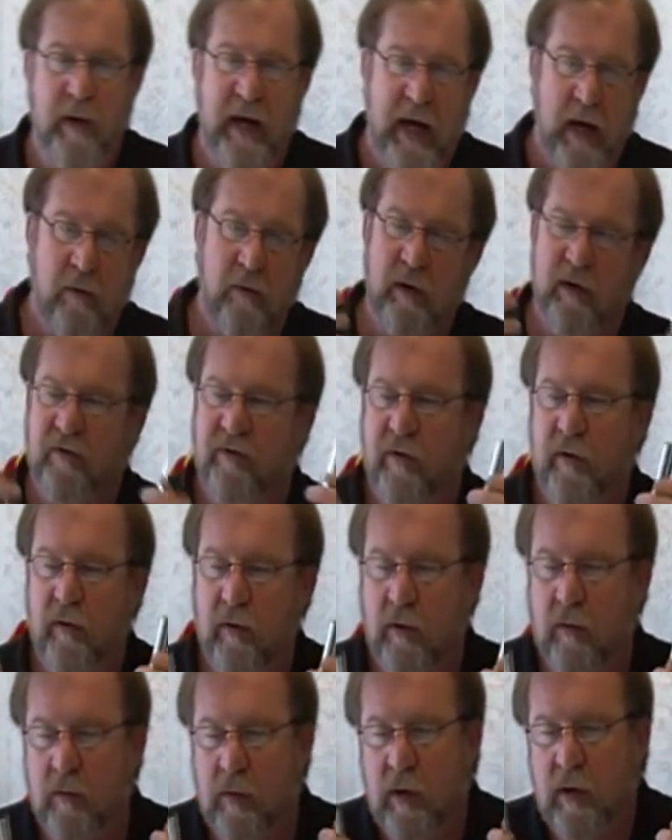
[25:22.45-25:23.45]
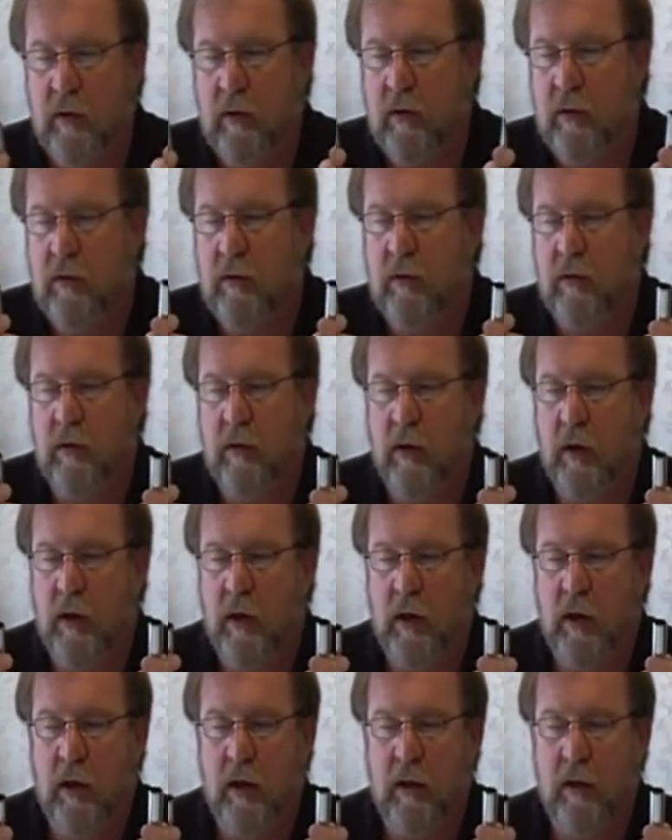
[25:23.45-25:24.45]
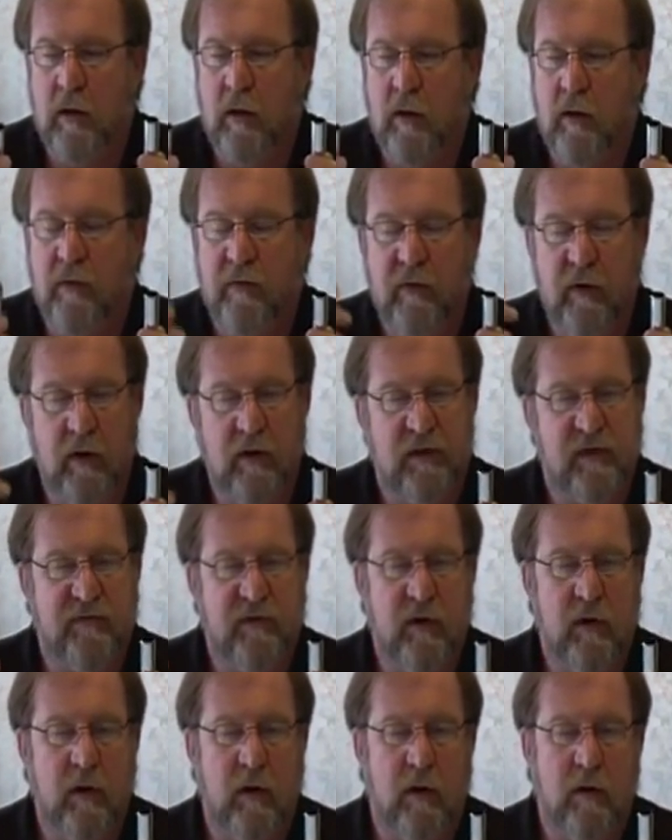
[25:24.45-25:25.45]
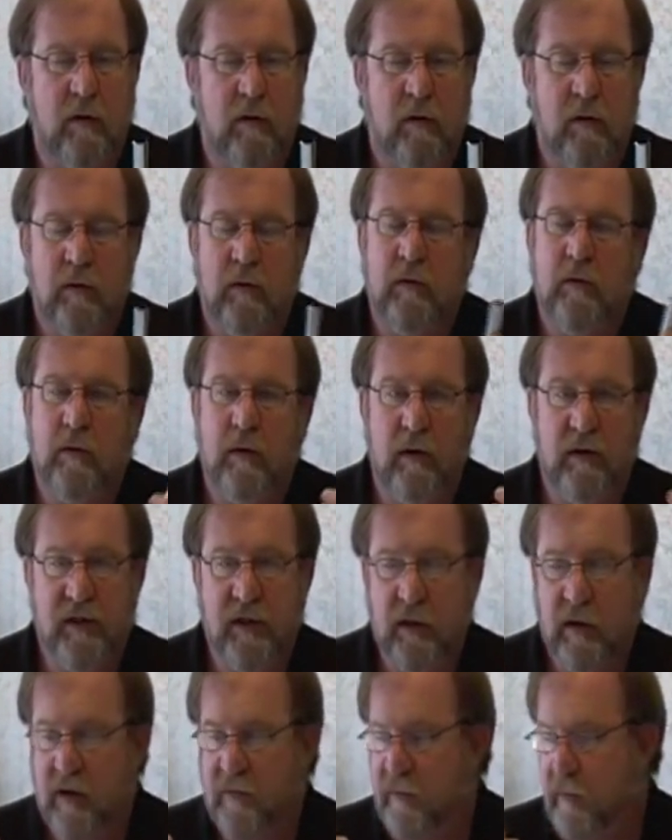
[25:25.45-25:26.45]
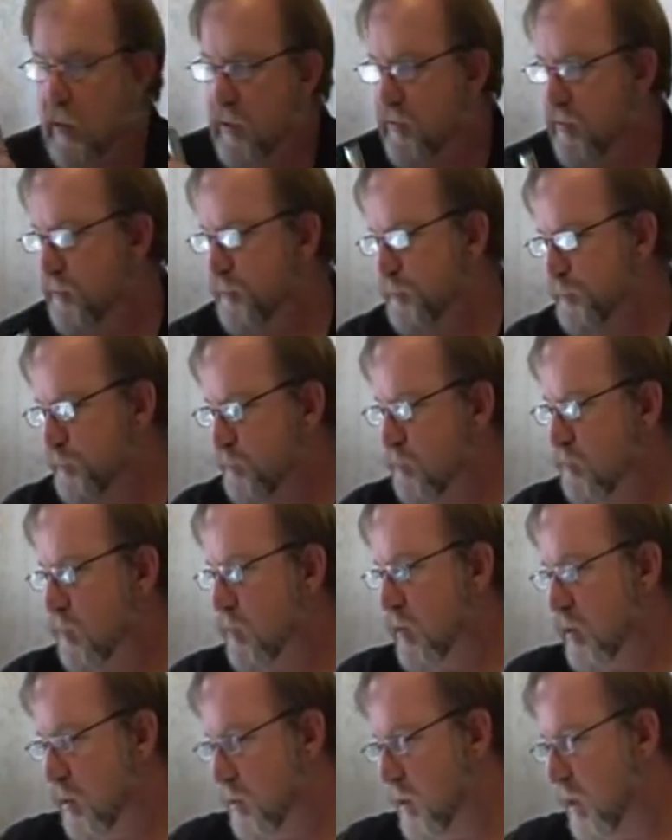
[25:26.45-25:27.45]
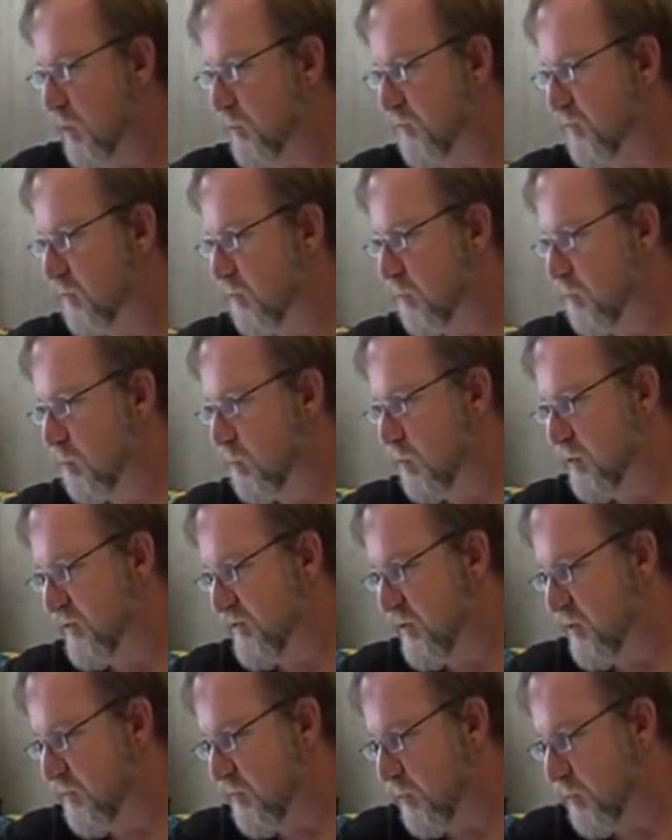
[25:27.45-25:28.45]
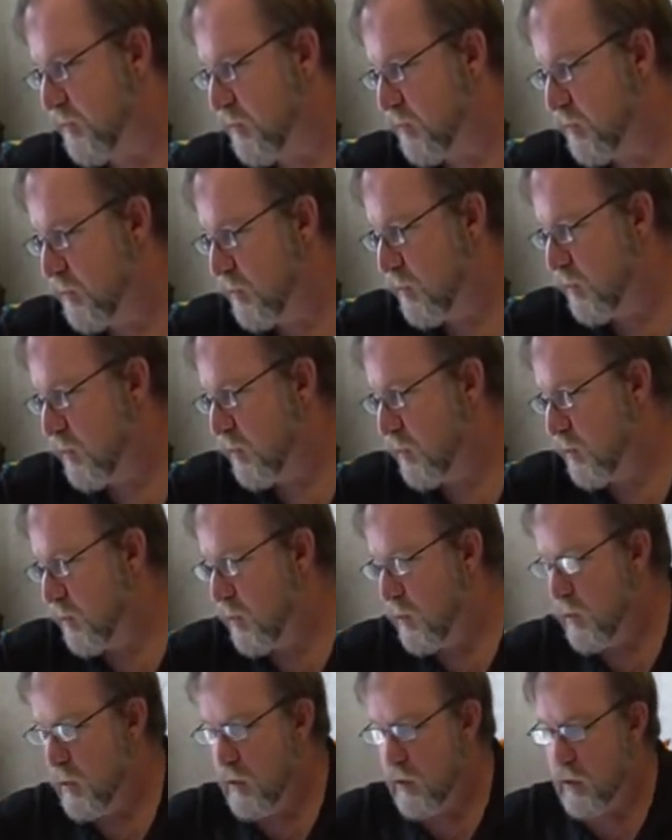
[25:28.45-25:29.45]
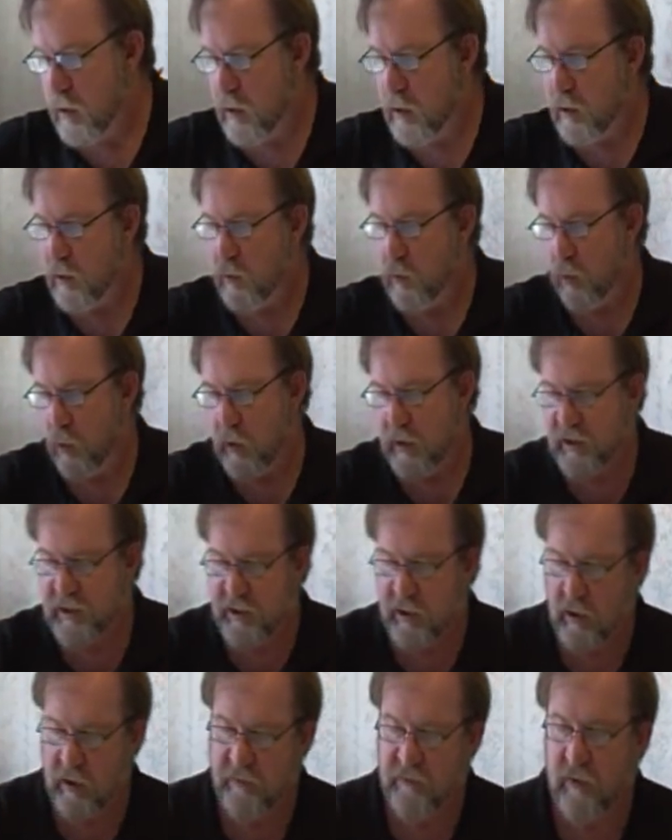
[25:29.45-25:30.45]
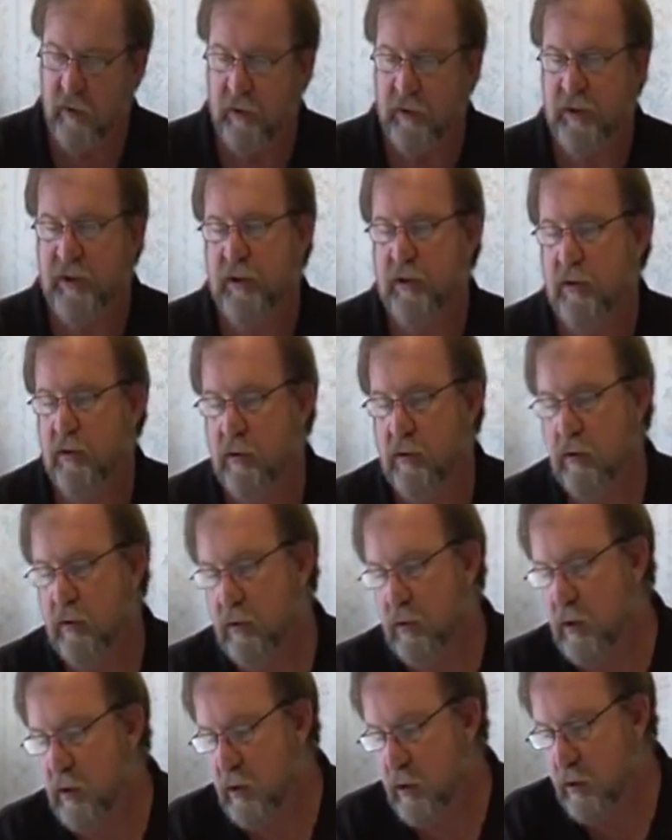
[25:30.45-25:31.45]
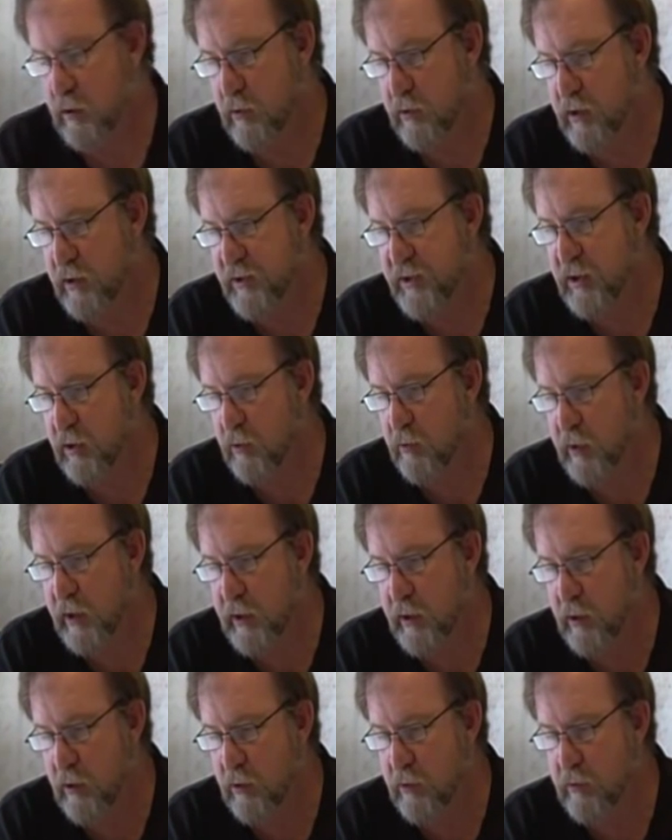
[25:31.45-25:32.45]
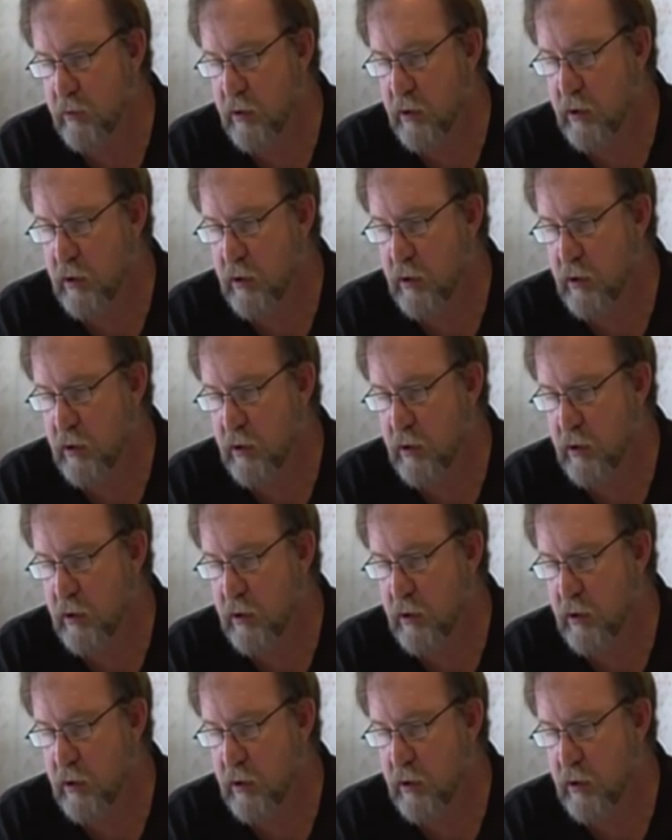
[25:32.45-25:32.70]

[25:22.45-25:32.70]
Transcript: the battery tube on the SVR, is it different? Yes, it's different. What is the difference? I'll consult my